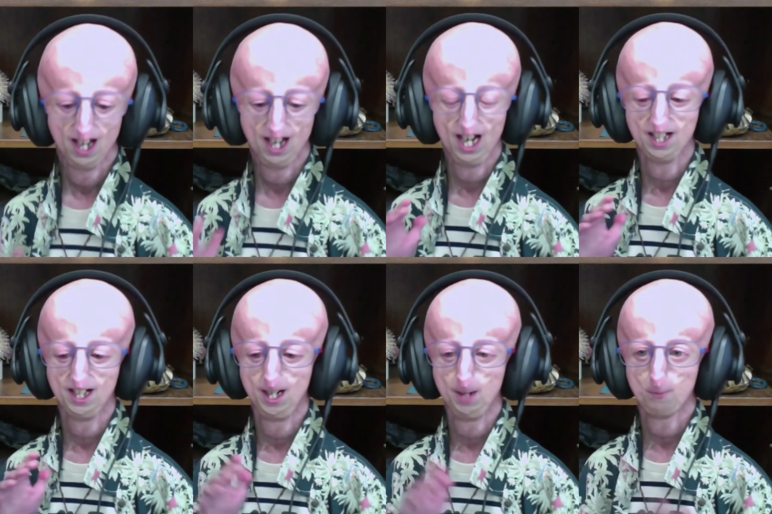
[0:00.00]
And
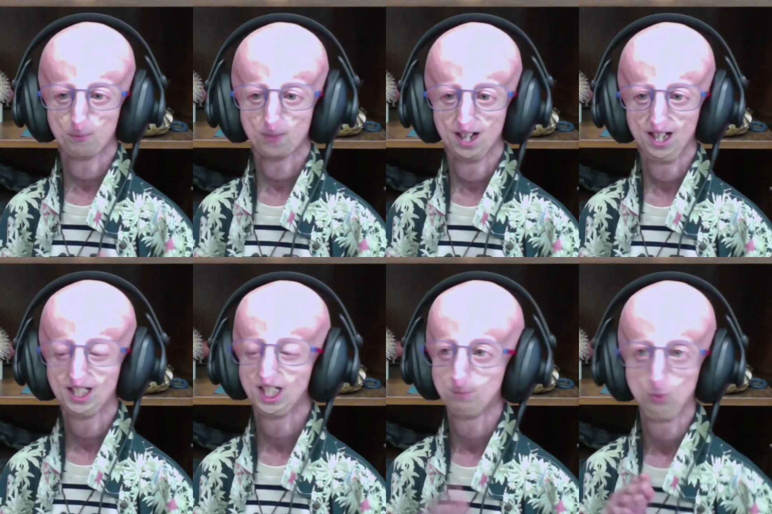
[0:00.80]

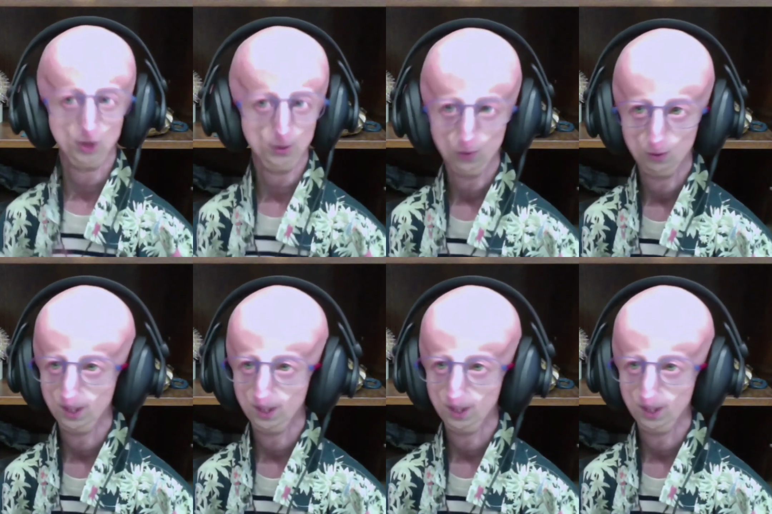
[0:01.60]
it is beautiful